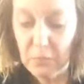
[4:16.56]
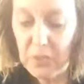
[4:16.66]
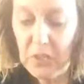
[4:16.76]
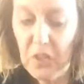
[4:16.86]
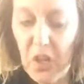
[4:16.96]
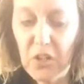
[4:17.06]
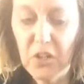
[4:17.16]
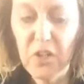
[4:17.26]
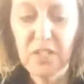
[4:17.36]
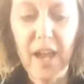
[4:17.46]
bit
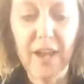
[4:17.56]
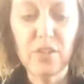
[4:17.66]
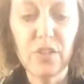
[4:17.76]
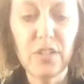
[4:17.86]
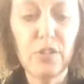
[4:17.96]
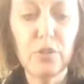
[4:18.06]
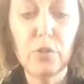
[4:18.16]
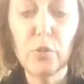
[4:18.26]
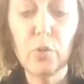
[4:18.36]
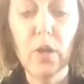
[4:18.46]
longer to actually
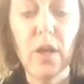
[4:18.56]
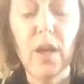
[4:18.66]
do